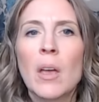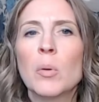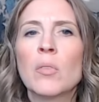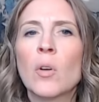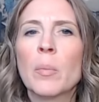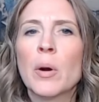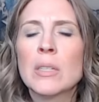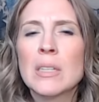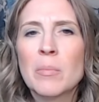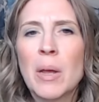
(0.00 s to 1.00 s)
before
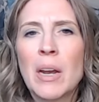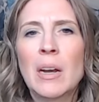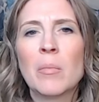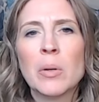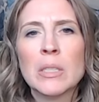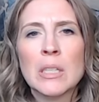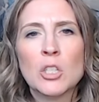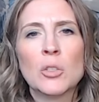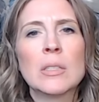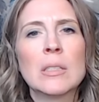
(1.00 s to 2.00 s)
participating in
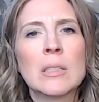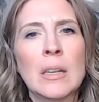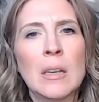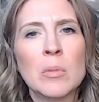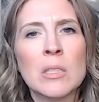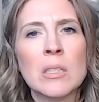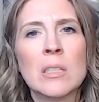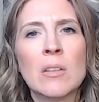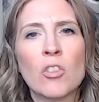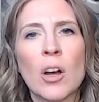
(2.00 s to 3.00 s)
potential schemes to
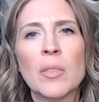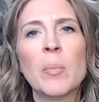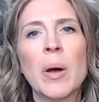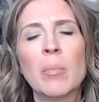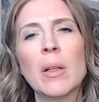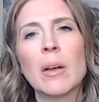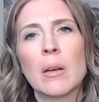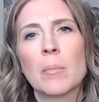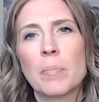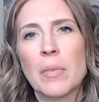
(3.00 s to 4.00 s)
defraud the public.
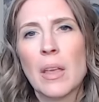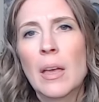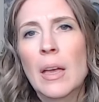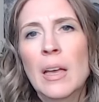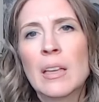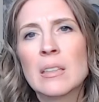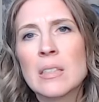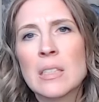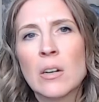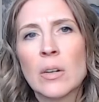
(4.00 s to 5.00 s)
Hidden
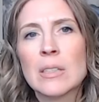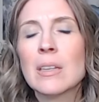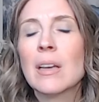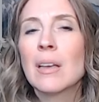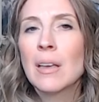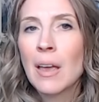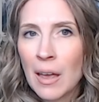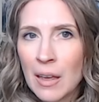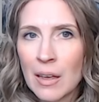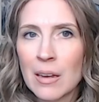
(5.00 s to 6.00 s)
secrets
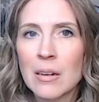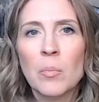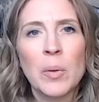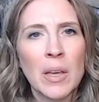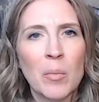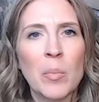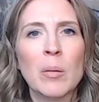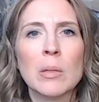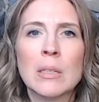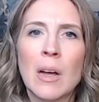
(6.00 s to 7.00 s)
can become
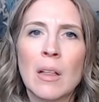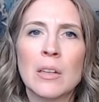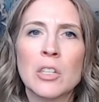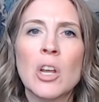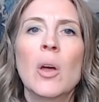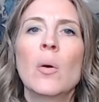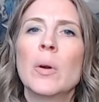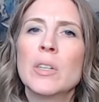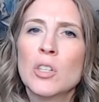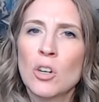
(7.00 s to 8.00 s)
public knowledge
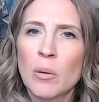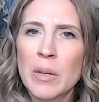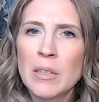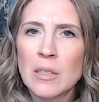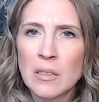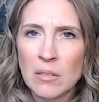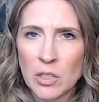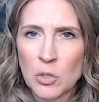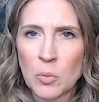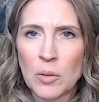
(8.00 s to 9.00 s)
when determined
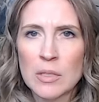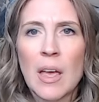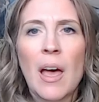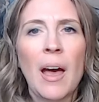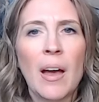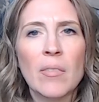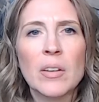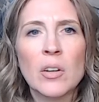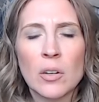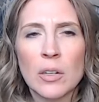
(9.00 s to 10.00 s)
individuals have the
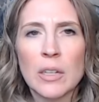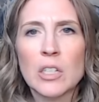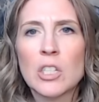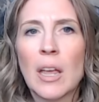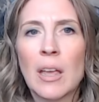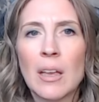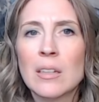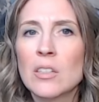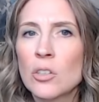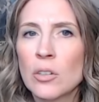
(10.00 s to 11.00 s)
courage and
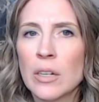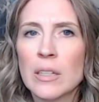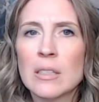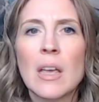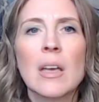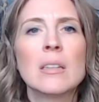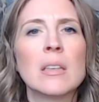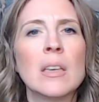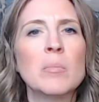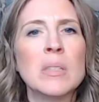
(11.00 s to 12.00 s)
endurance
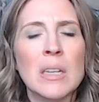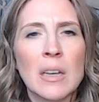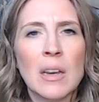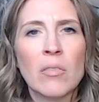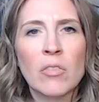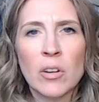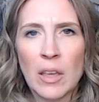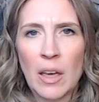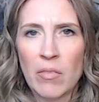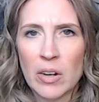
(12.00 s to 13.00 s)
to keep digging for
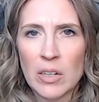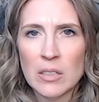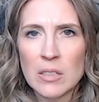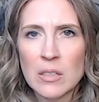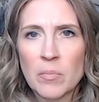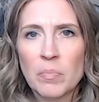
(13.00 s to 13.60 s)
the evidence.